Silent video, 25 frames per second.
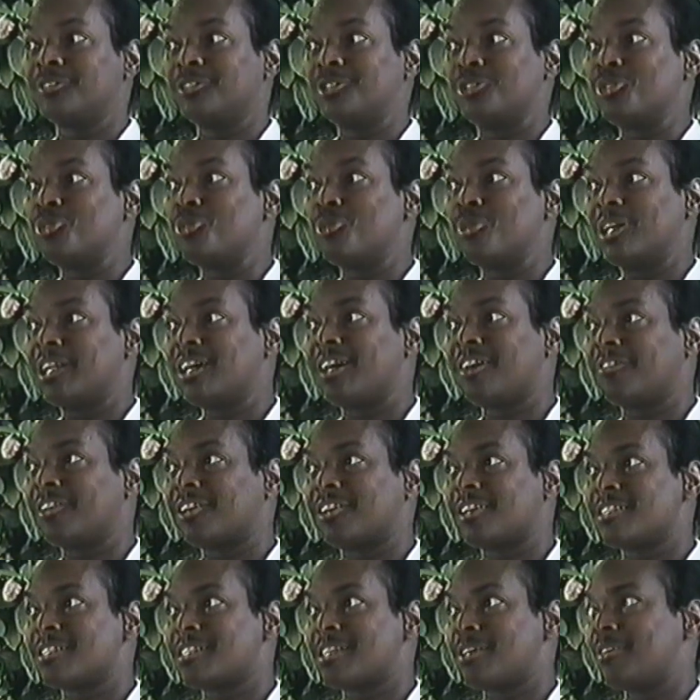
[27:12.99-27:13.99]
do whatever
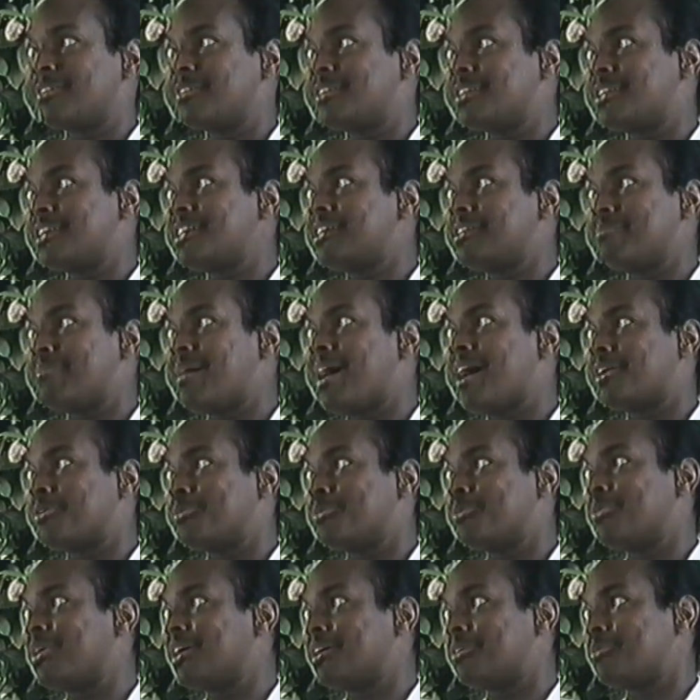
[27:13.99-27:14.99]
because it didn't matter
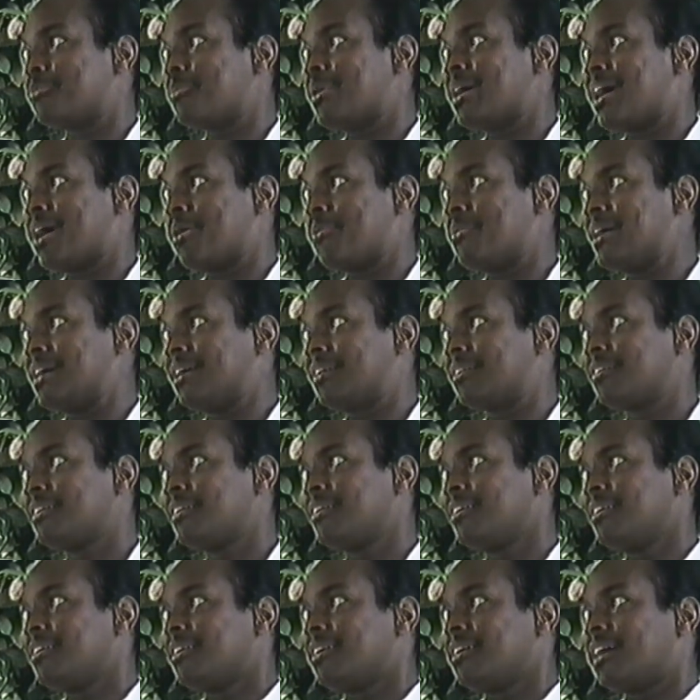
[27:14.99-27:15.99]
what way I went.
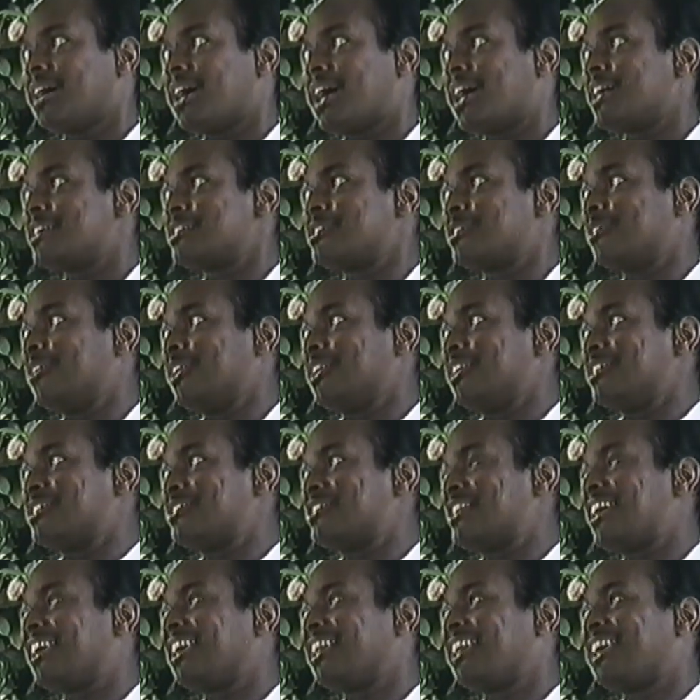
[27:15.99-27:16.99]
Right. I was going
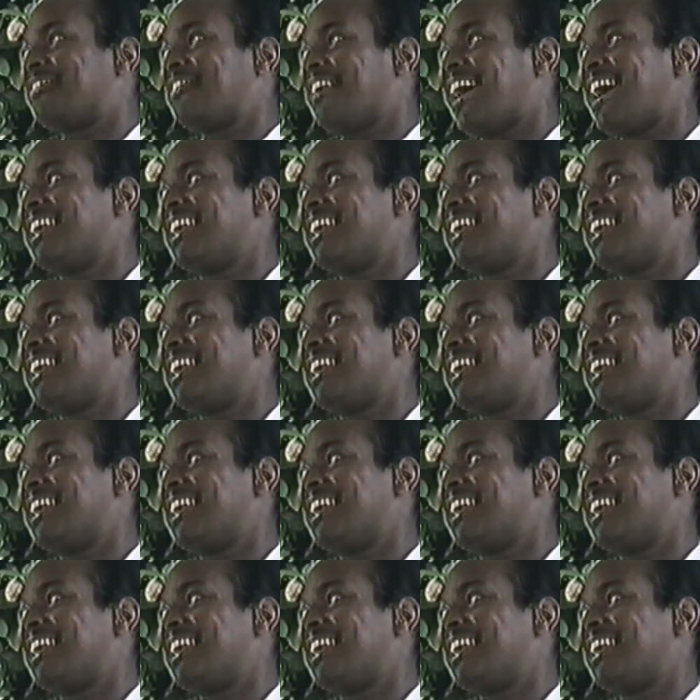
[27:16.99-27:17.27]
to jail if I